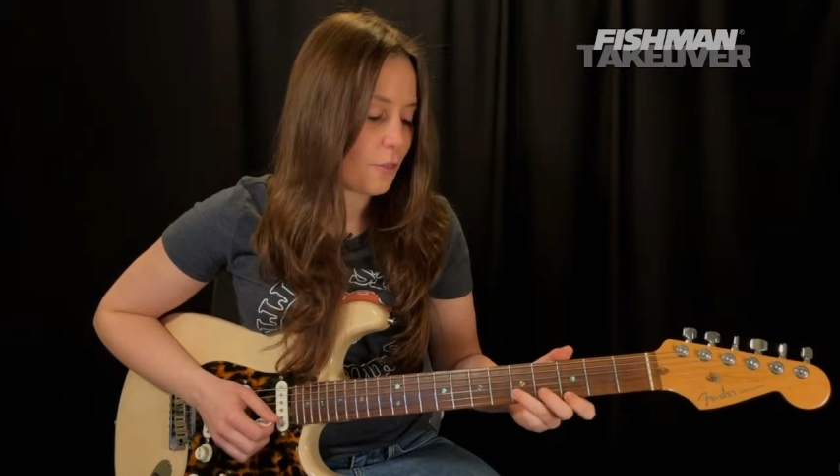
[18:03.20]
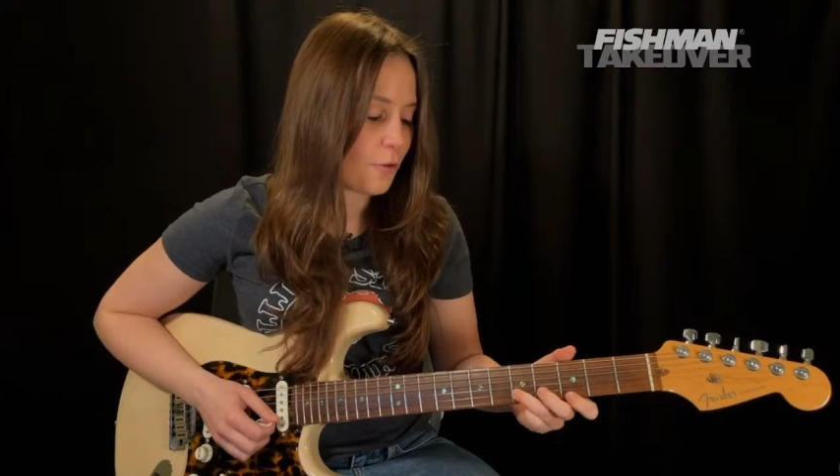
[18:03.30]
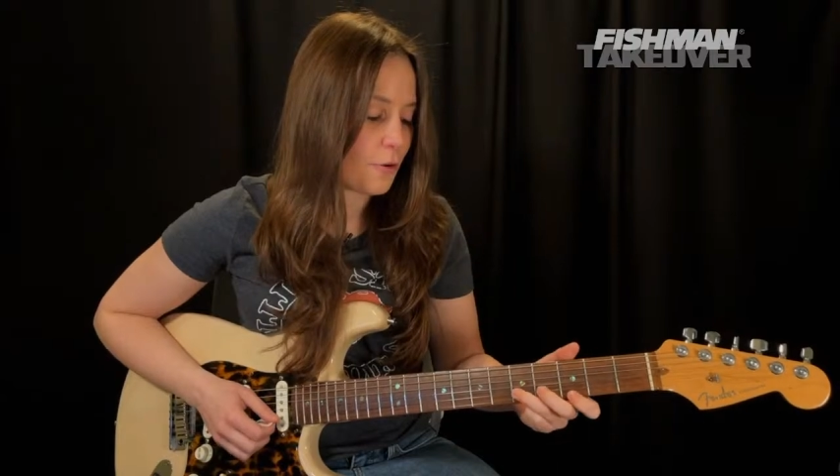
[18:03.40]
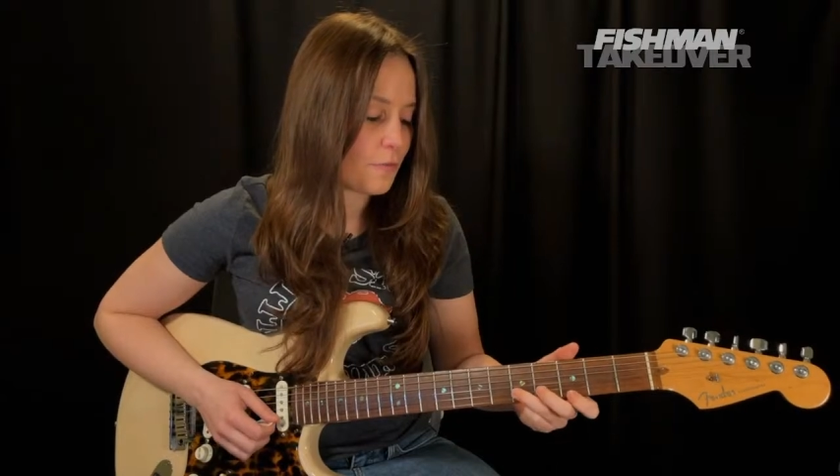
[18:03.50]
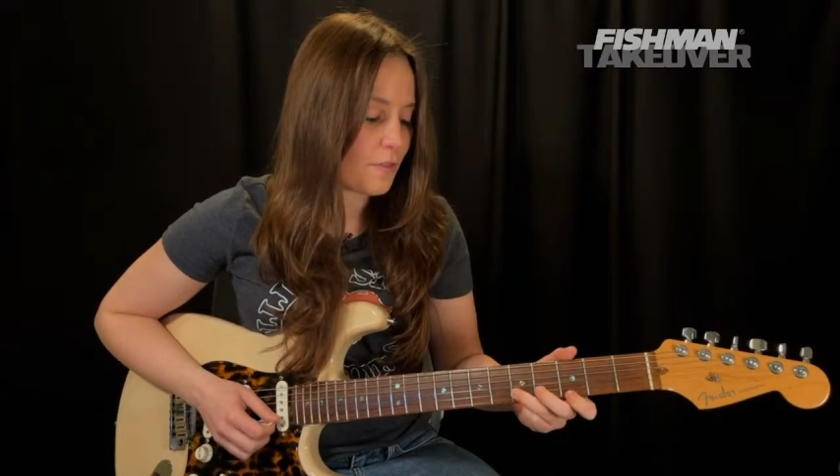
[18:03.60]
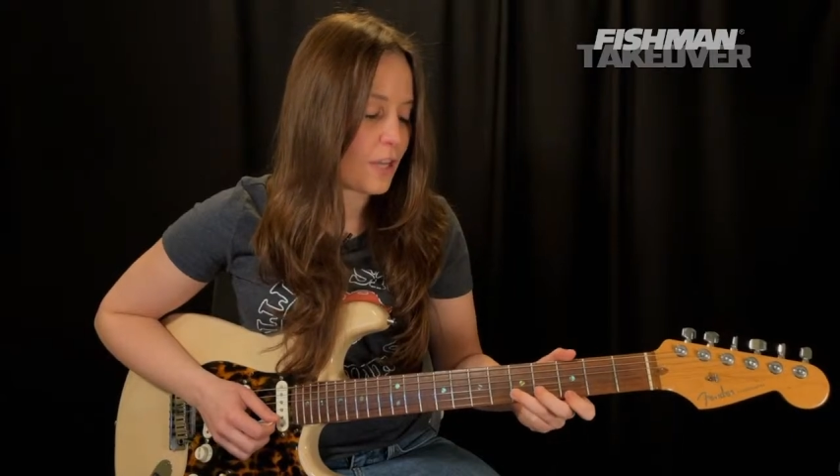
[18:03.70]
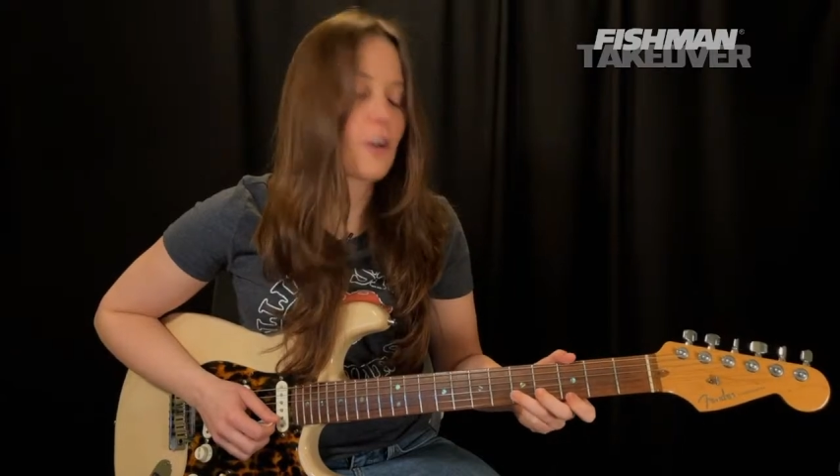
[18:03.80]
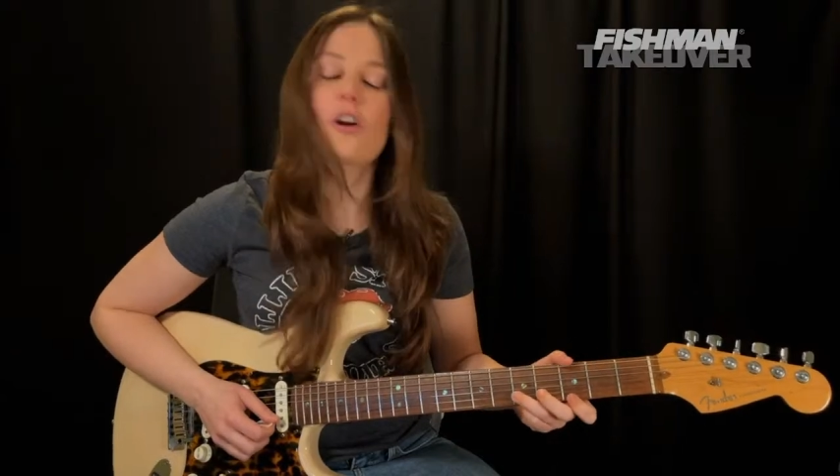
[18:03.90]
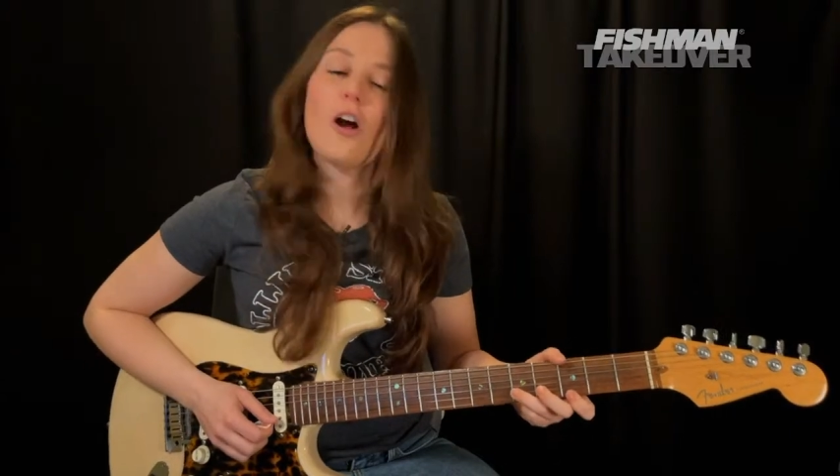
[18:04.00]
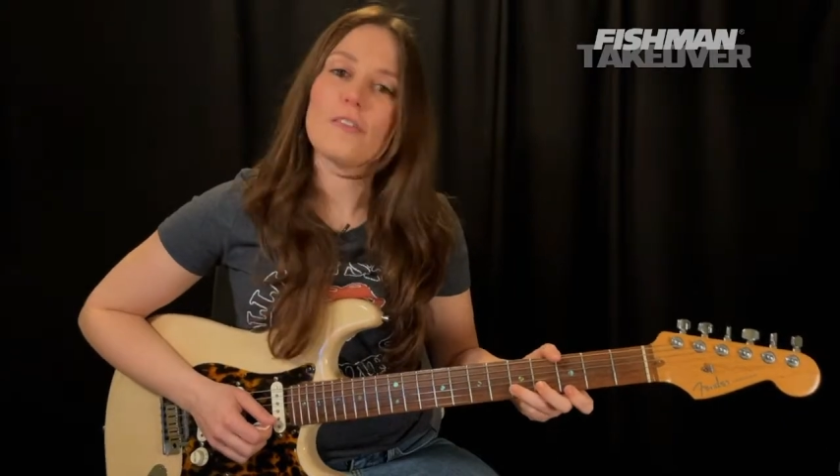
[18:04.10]
3rd
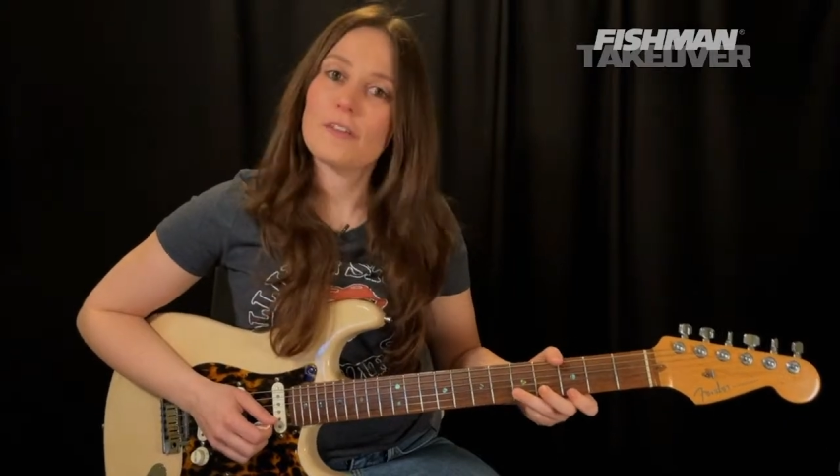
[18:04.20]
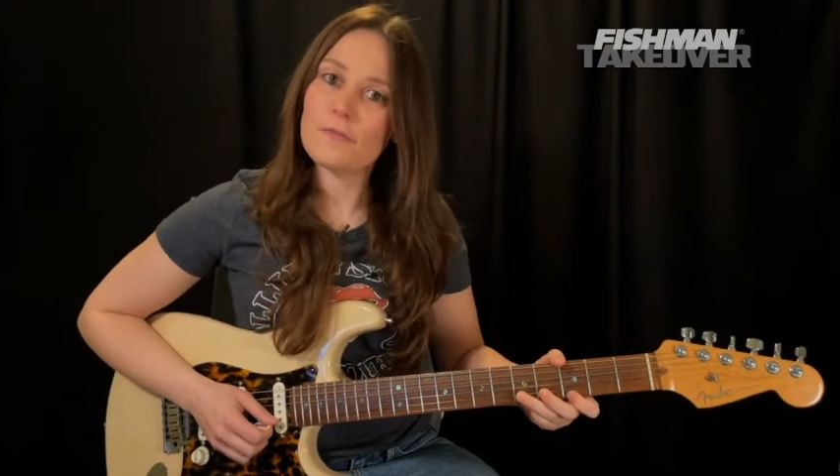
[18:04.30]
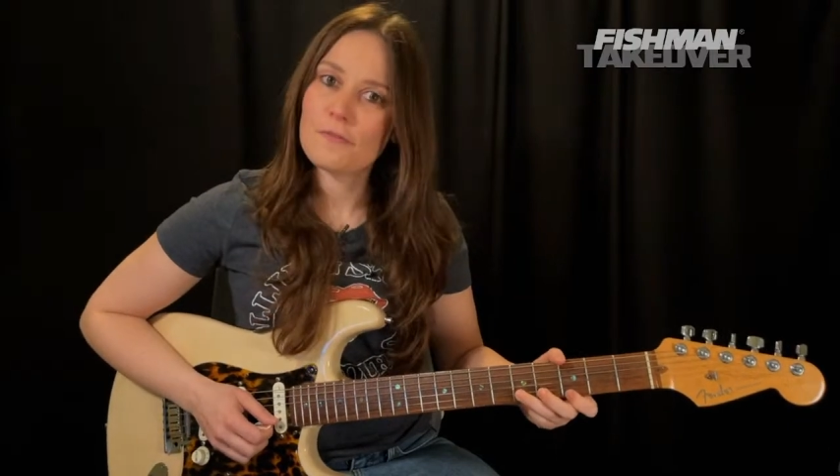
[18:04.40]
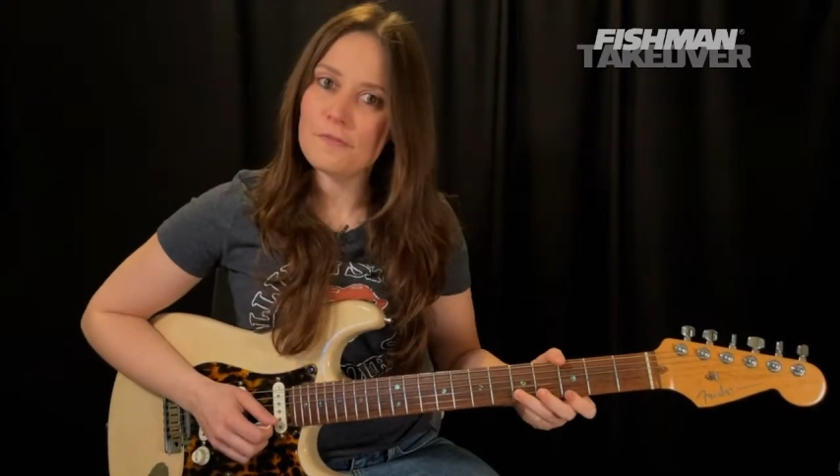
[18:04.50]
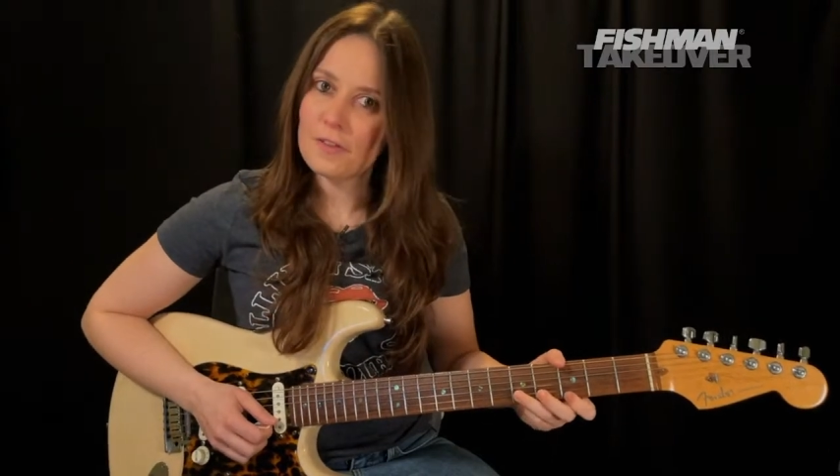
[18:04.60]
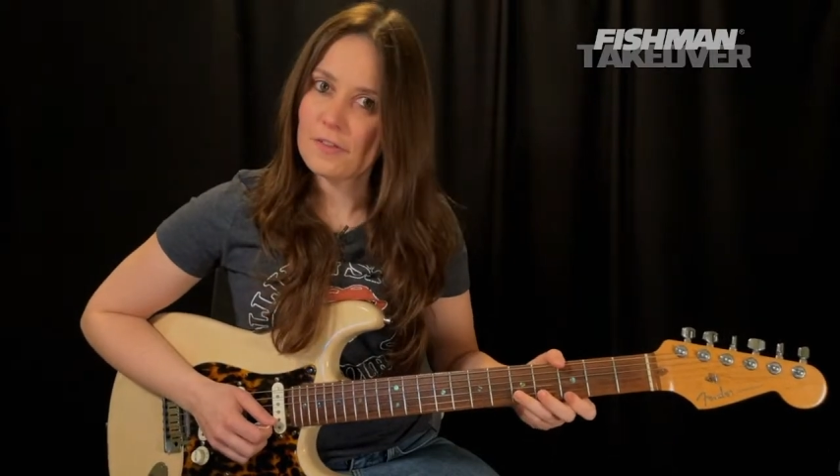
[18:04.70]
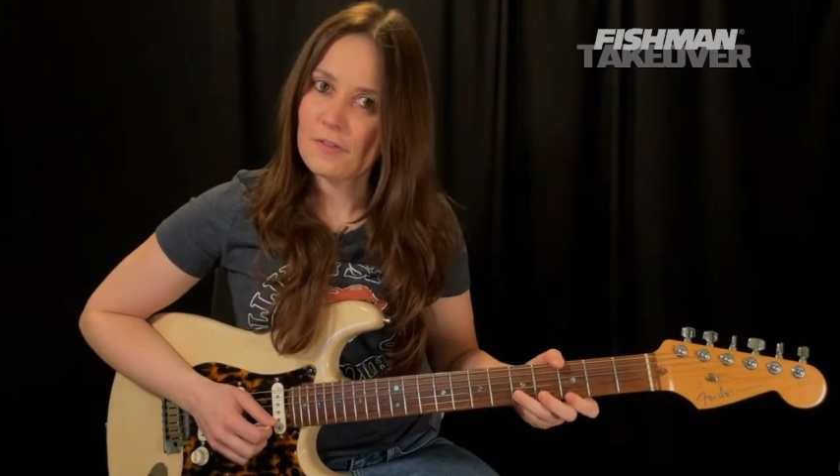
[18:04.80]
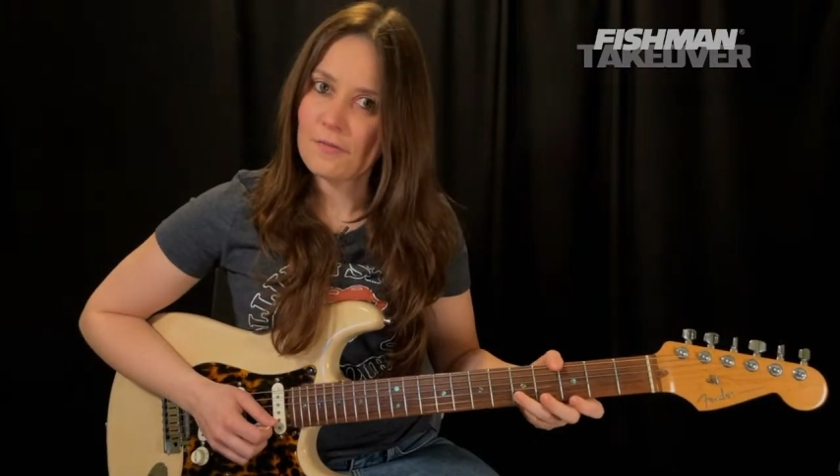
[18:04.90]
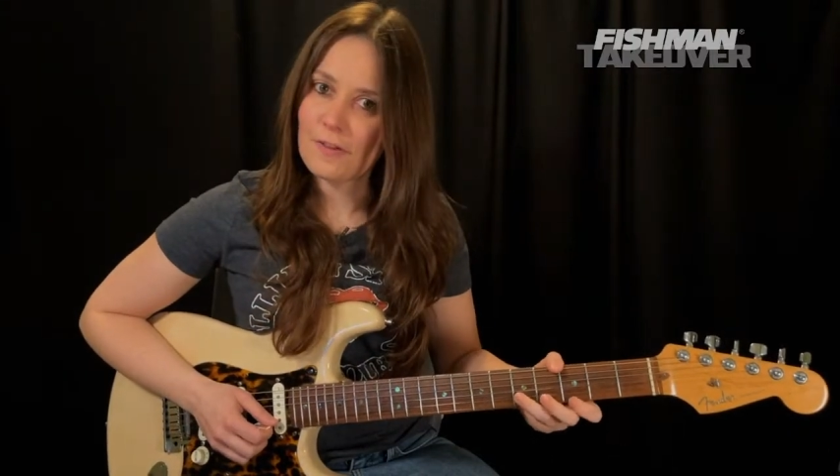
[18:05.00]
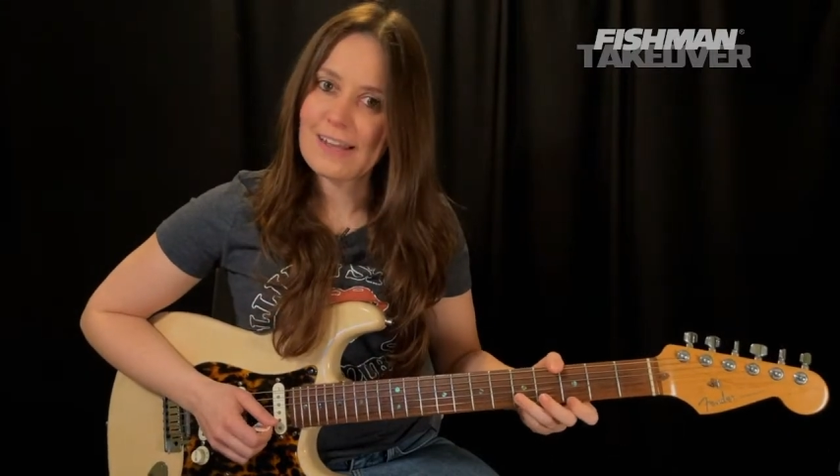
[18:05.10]
finger on the
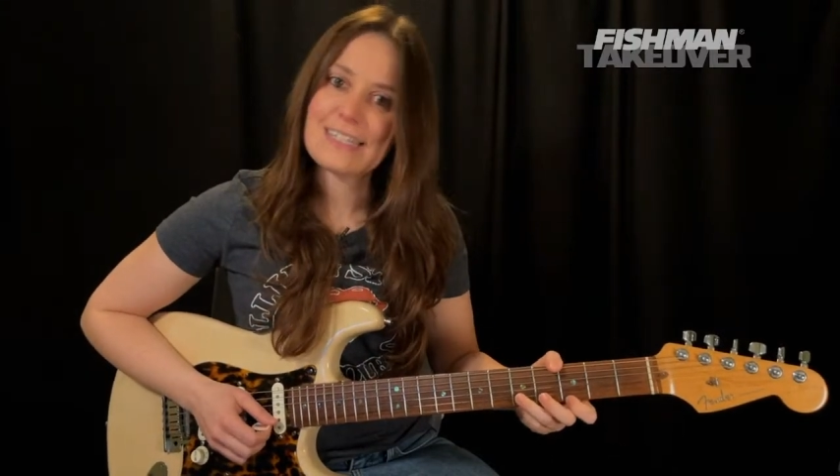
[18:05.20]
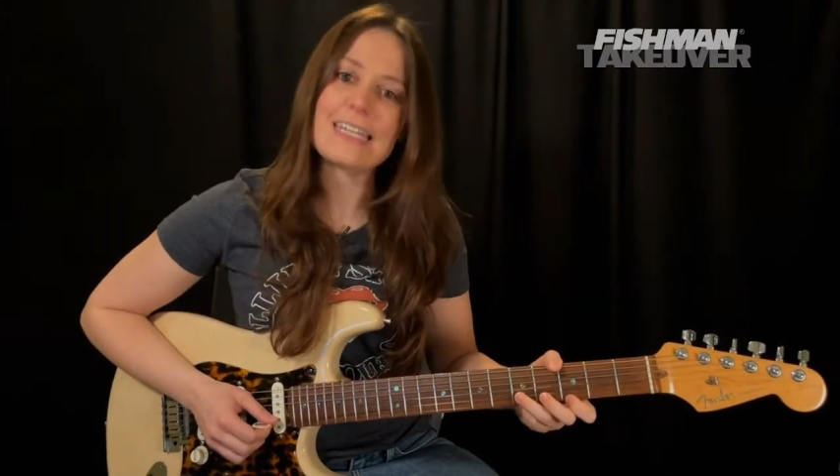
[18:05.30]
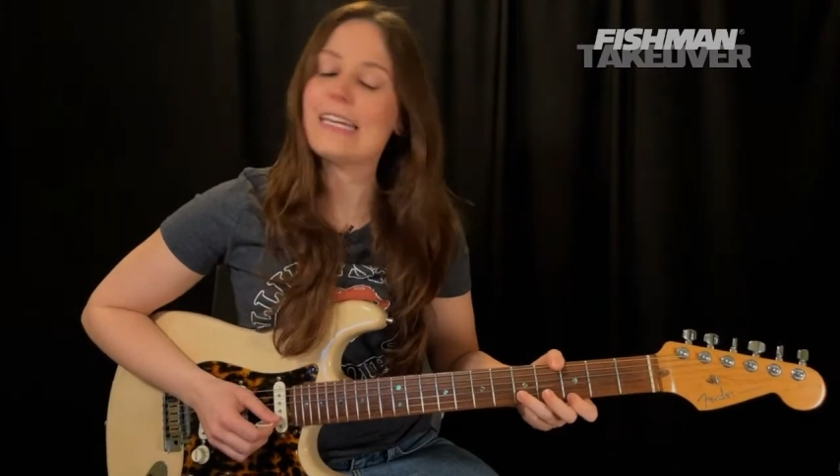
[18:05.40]
5th fret,